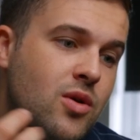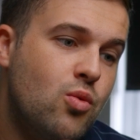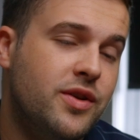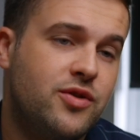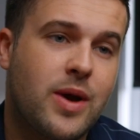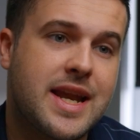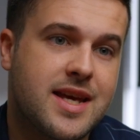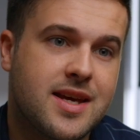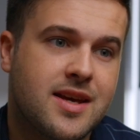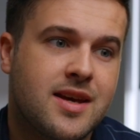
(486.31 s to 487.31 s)

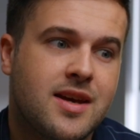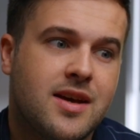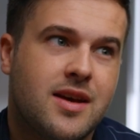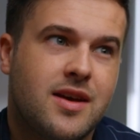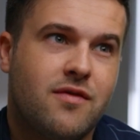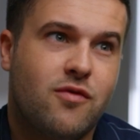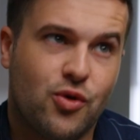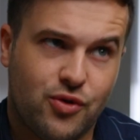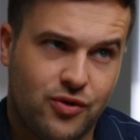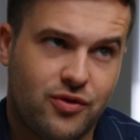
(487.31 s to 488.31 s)
120,
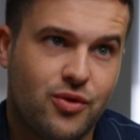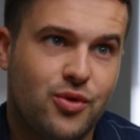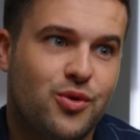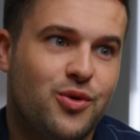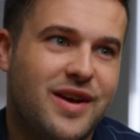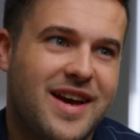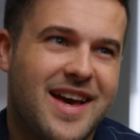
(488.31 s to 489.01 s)
422,